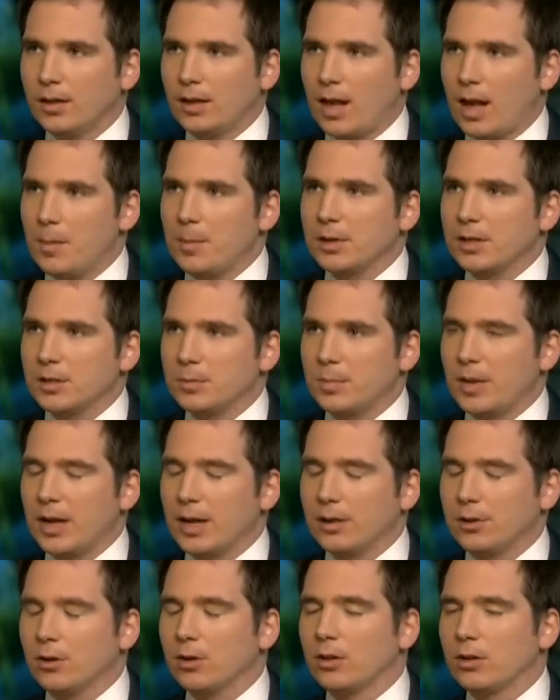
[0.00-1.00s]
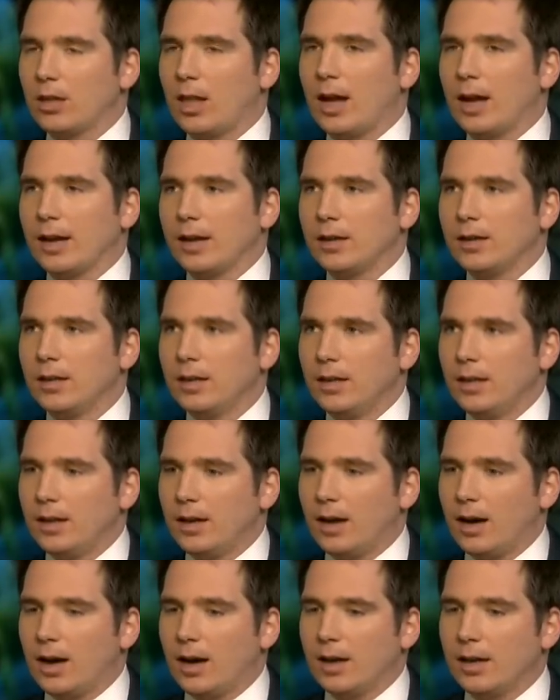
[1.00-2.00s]
Abacus Bank, your client,
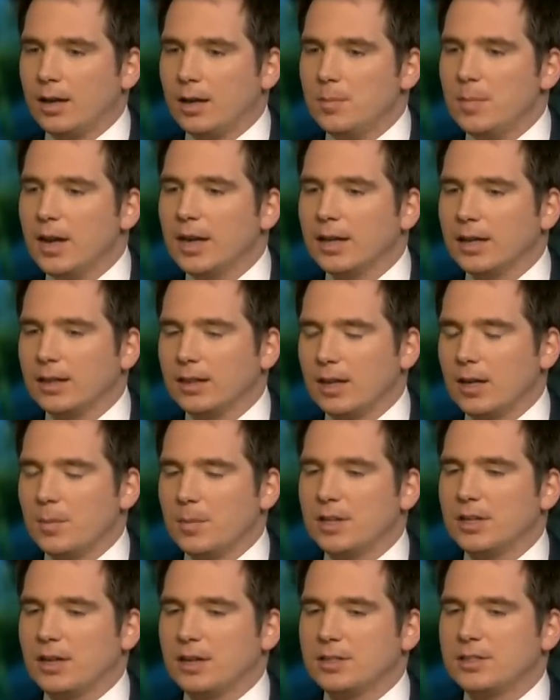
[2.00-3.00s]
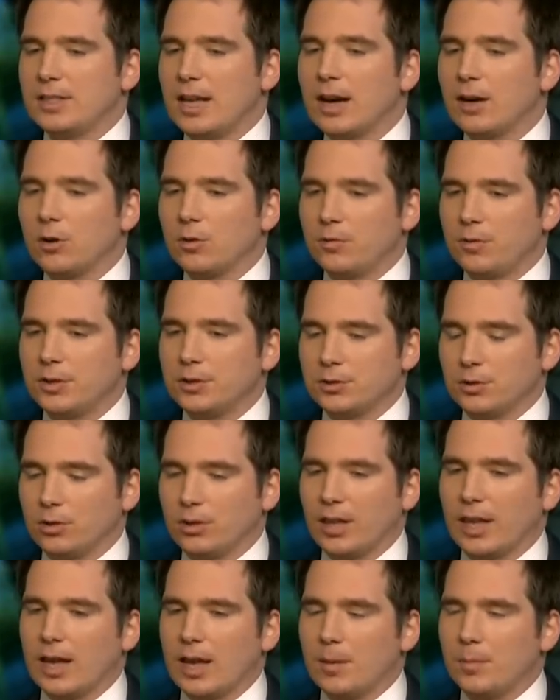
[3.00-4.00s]
and making them a
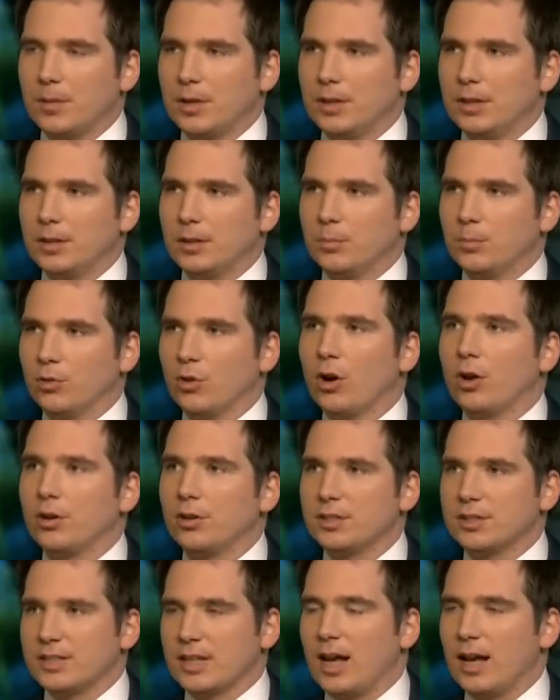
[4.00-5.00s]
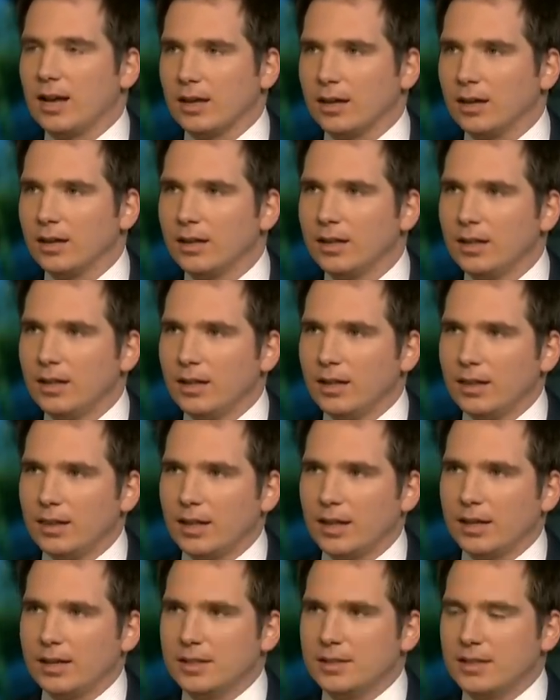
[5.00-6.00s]
sacrificial lamb in the broader saga
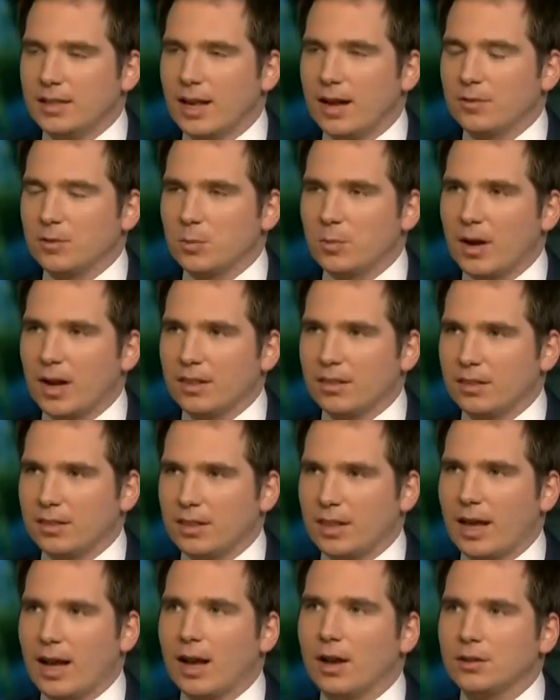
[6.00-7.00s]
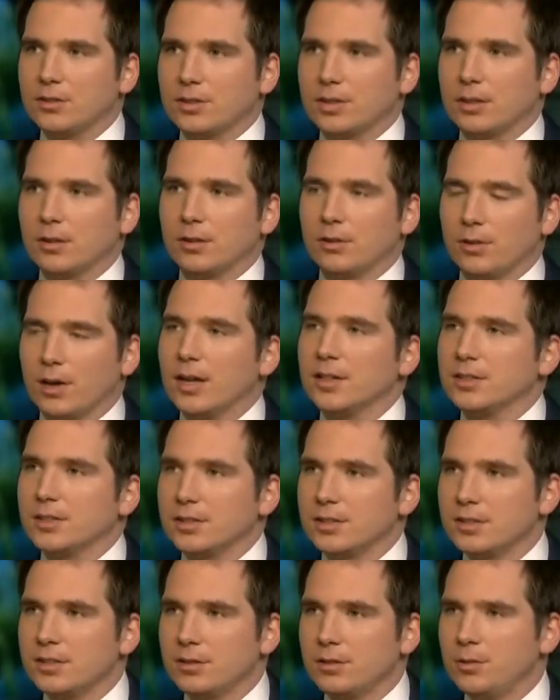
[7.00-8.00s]
that is the aftermath of the housing
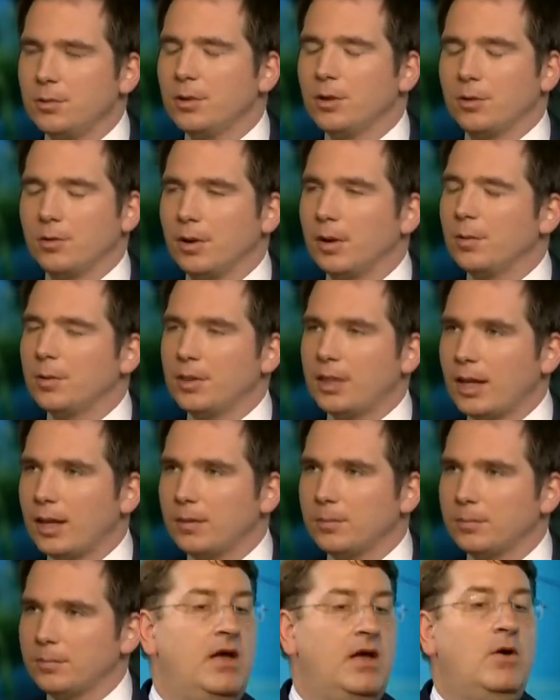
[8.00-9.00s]
crisis. Do you agree with that?